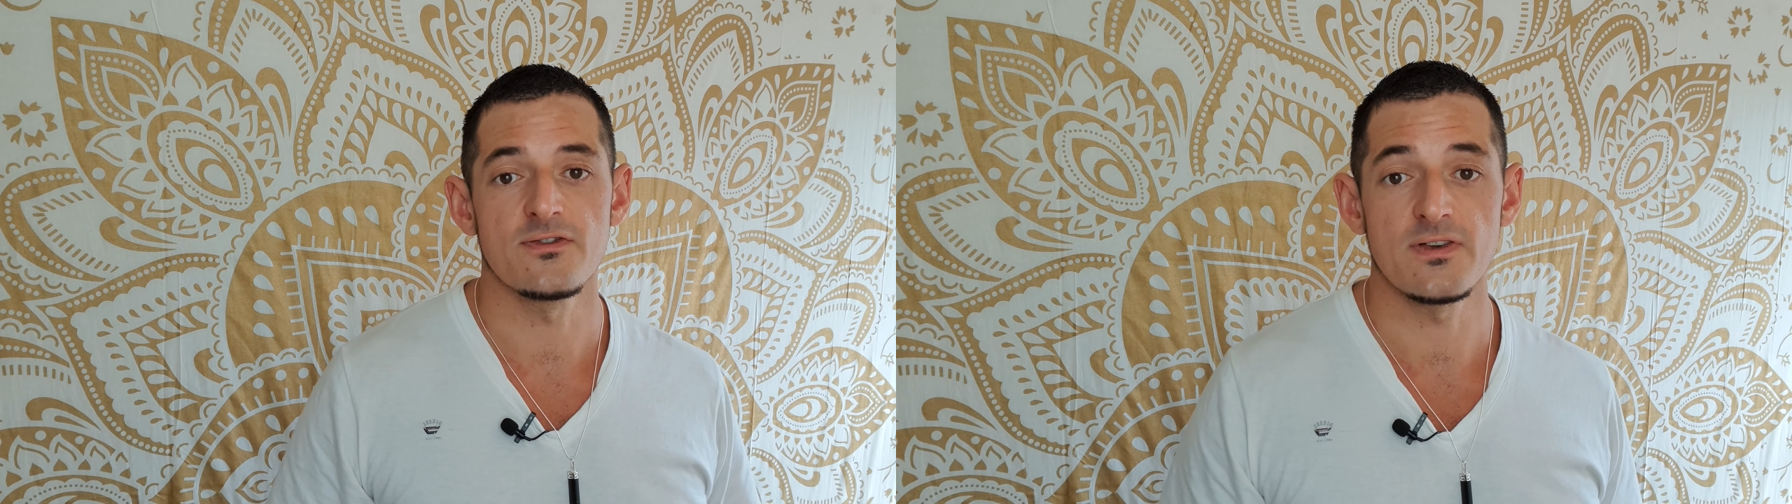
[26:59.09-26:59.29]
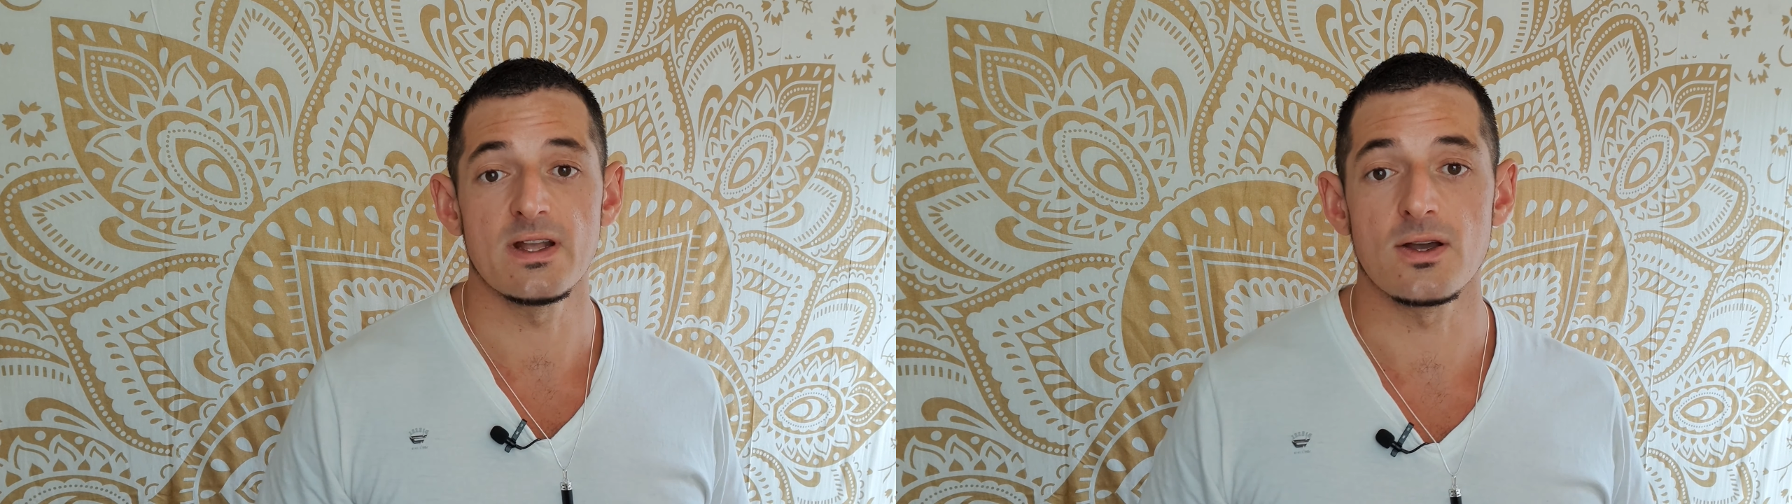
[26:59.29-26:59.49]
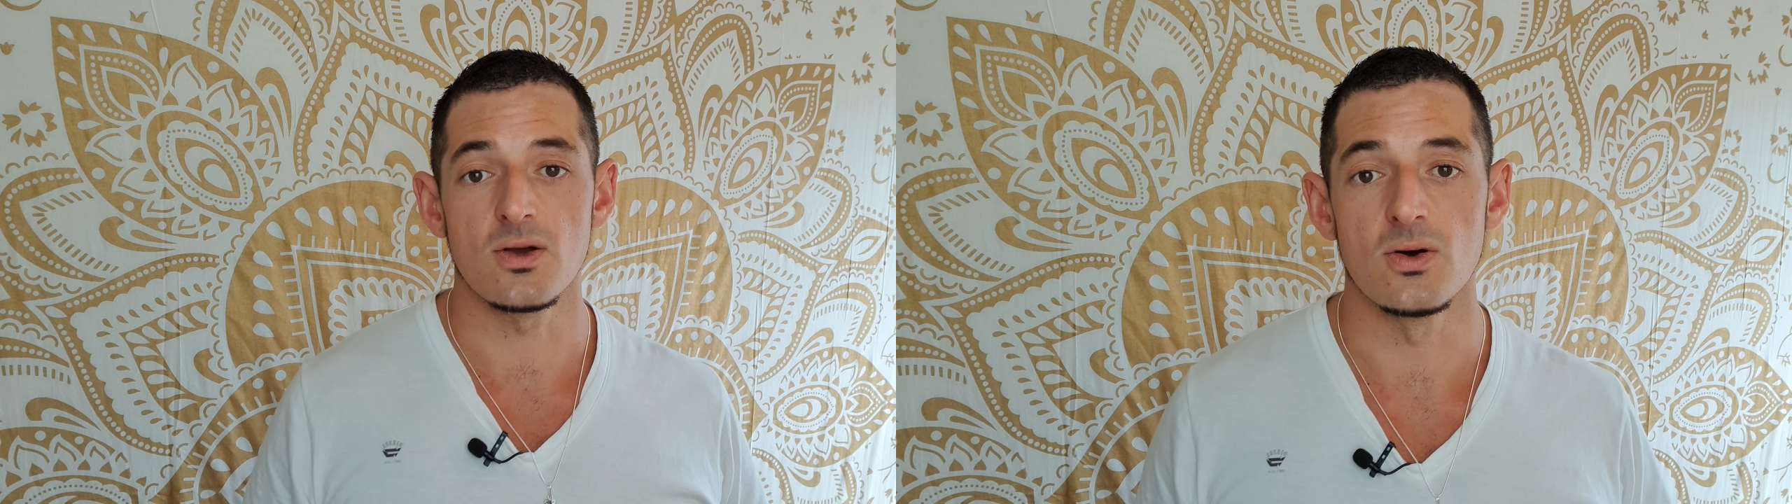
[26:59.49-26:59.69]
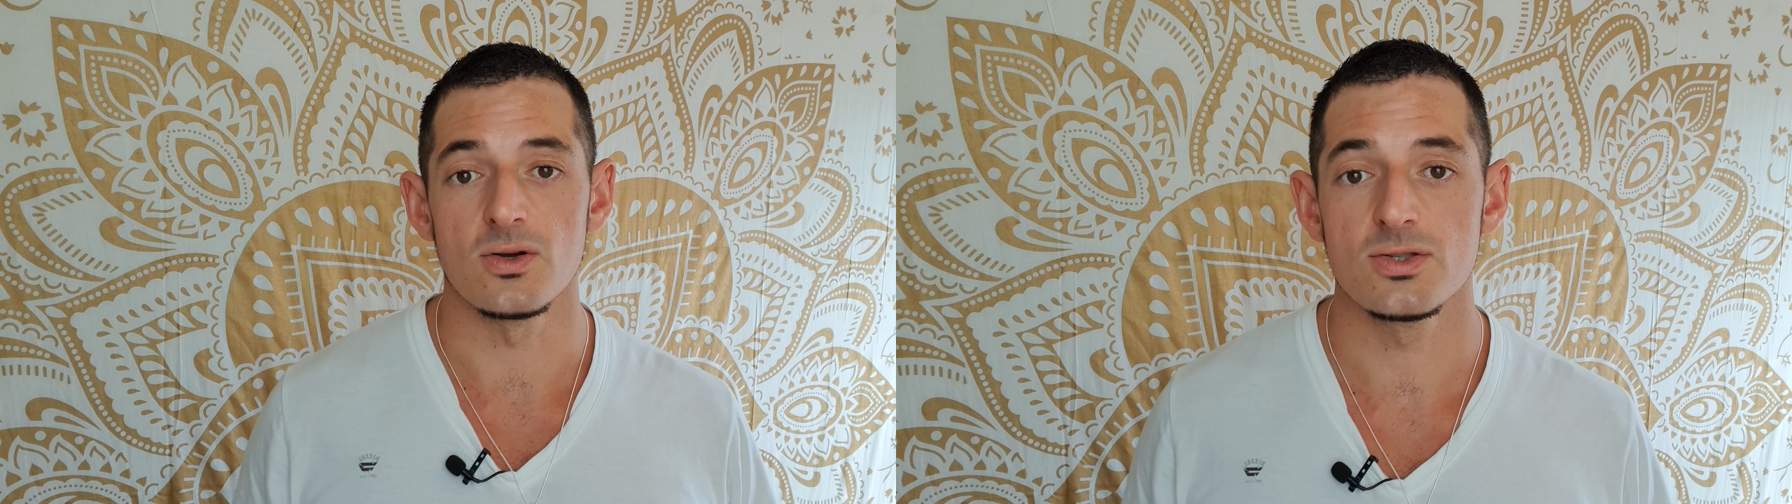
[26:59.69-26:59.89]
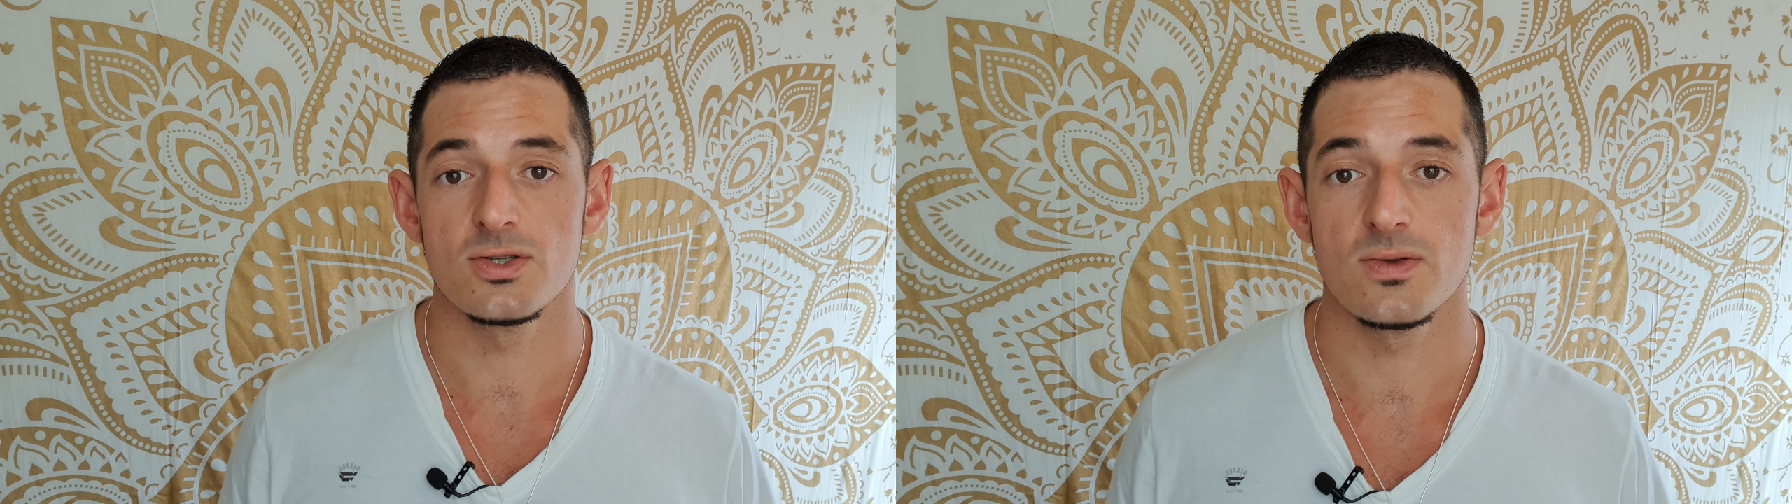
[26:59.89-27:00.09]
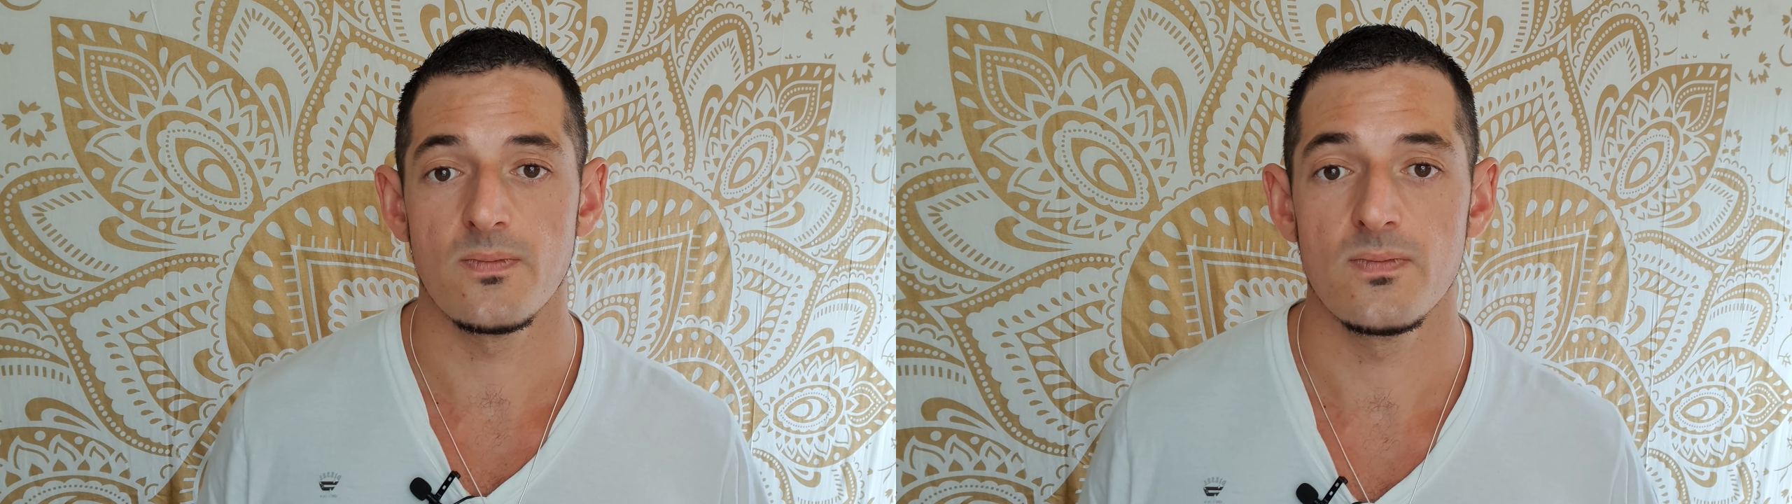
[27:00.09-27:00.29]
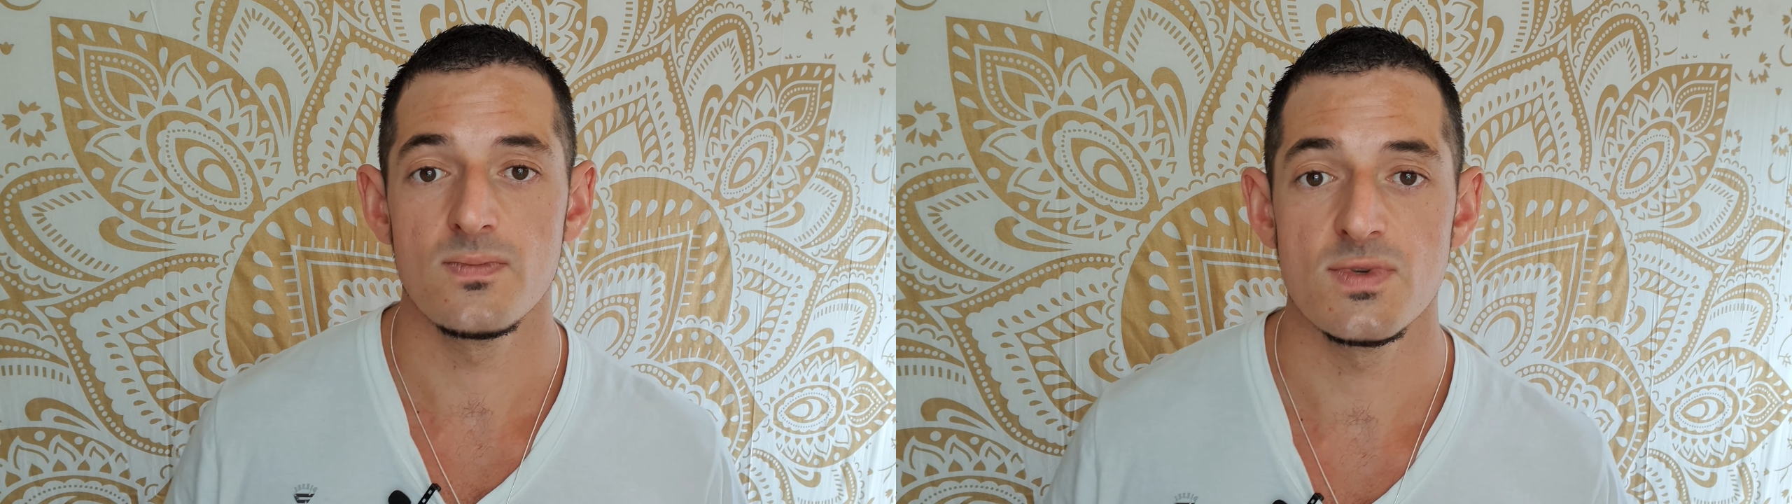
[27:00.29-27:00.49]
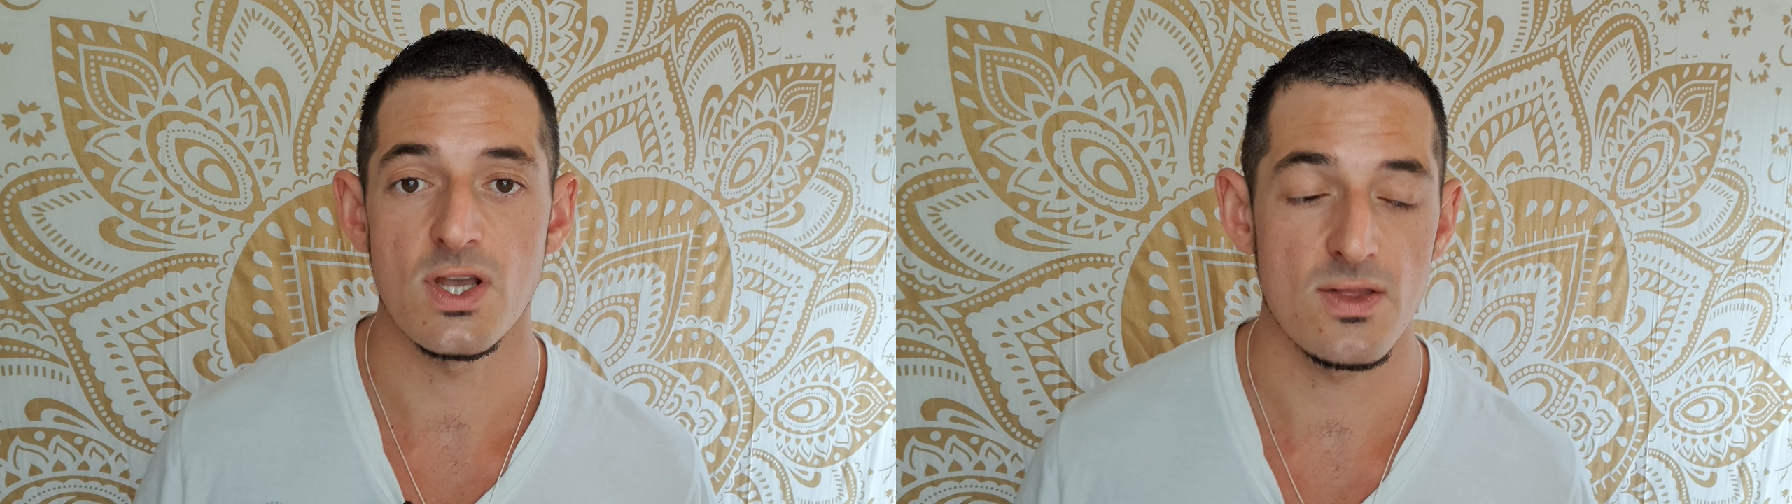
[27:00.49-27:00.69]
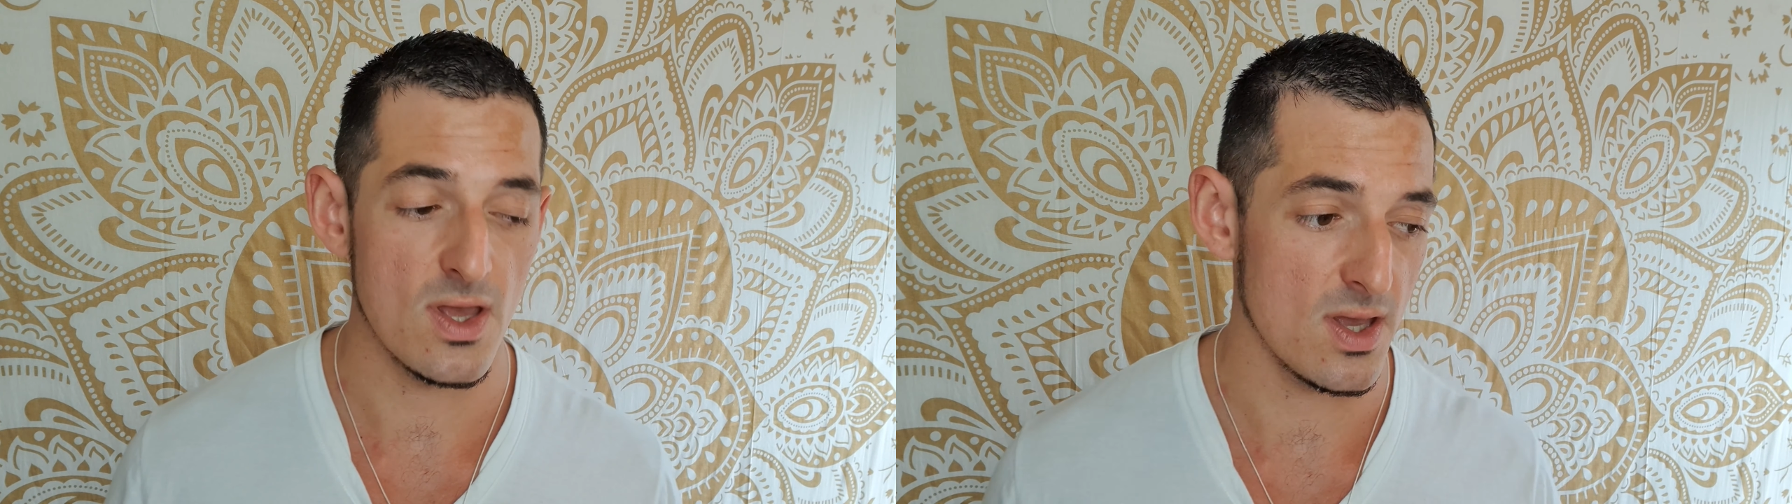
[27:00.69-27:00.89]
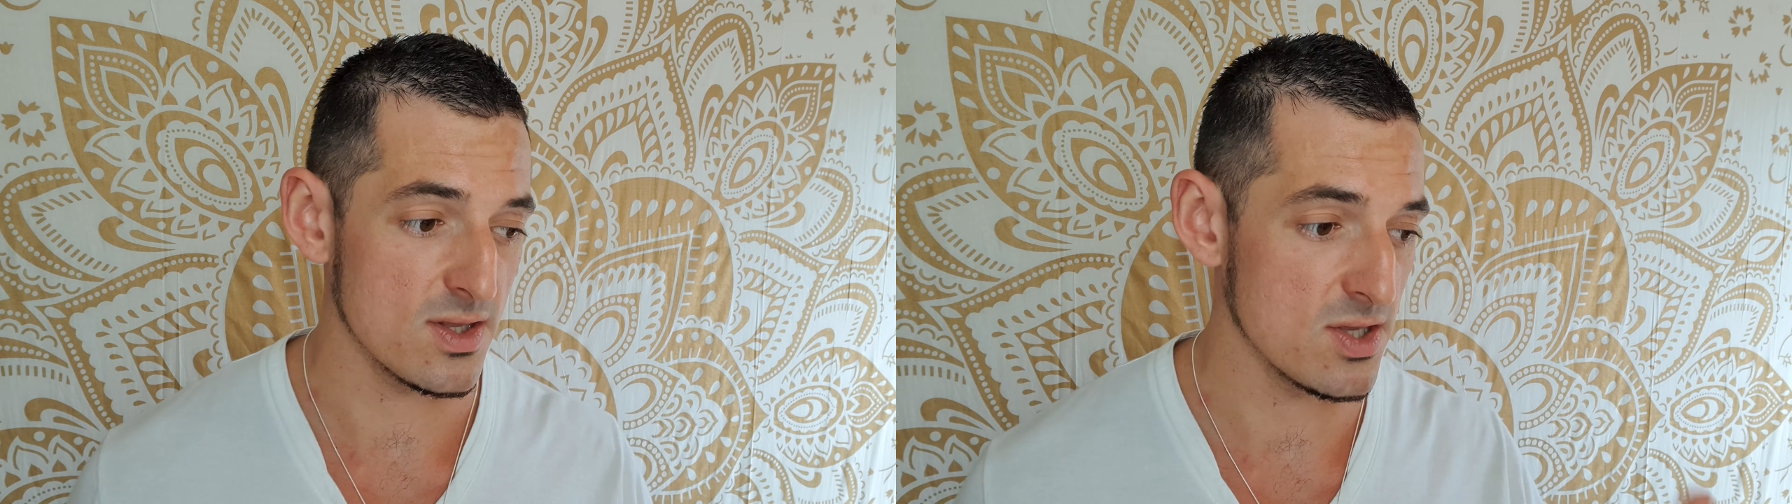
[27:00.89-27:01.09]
feeler course, so that